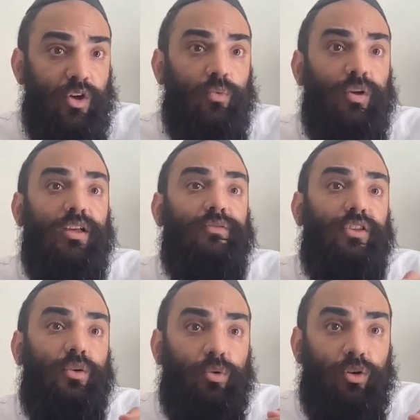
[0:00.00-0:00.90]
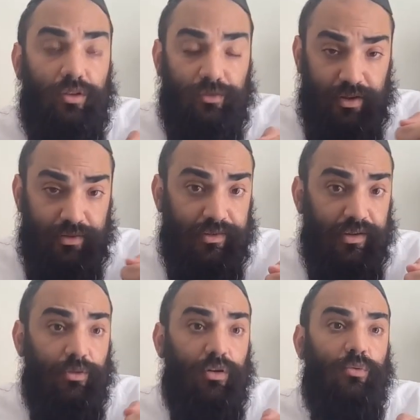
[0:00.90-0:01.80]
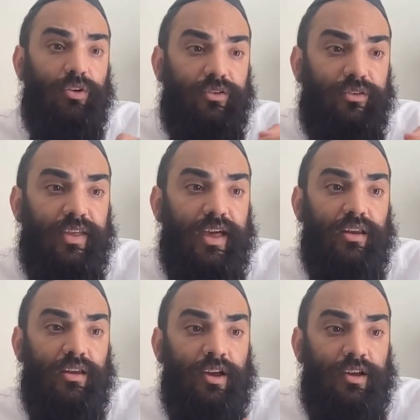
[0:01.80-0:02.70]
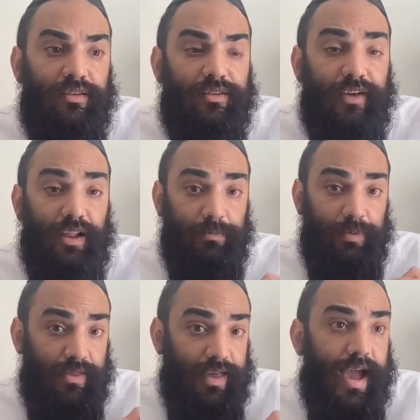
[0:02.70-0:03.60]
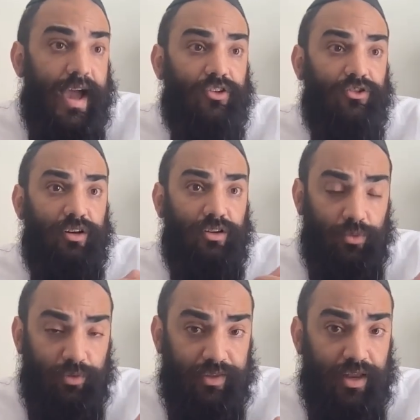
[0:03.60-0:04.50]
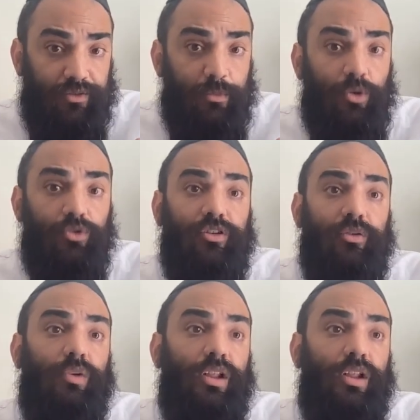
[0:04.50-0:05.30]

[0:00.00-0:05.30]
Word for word: We live in the world of Yetzira, which is then developing the action into a state of emotion.